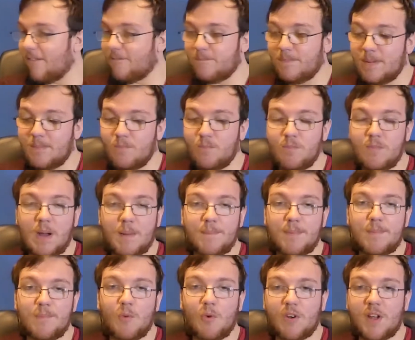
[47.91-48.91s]
been
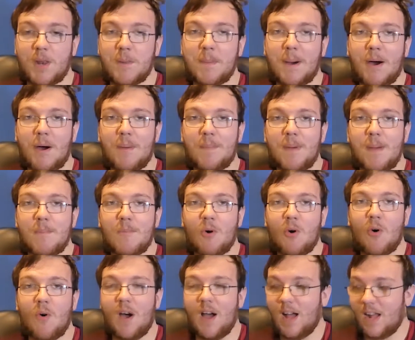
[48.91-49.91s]
walking about a bit
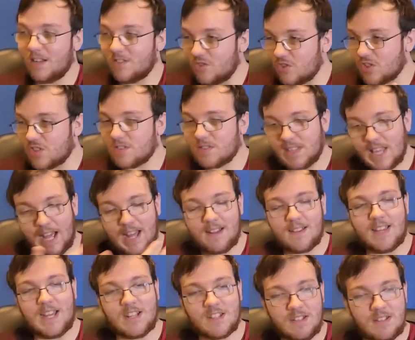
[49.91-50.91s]
more and just getting
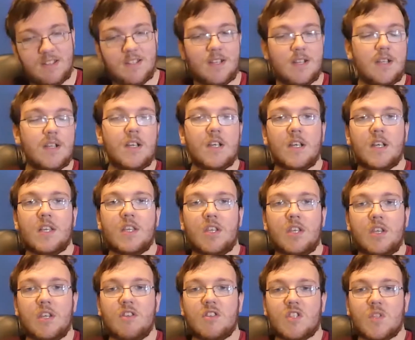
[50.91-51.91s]

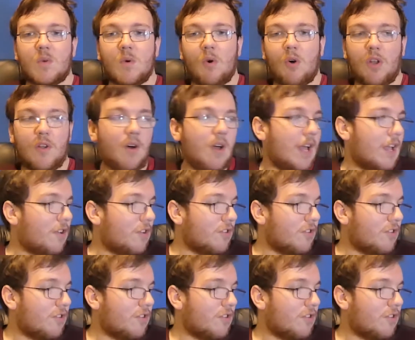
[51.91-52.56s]
used to it all,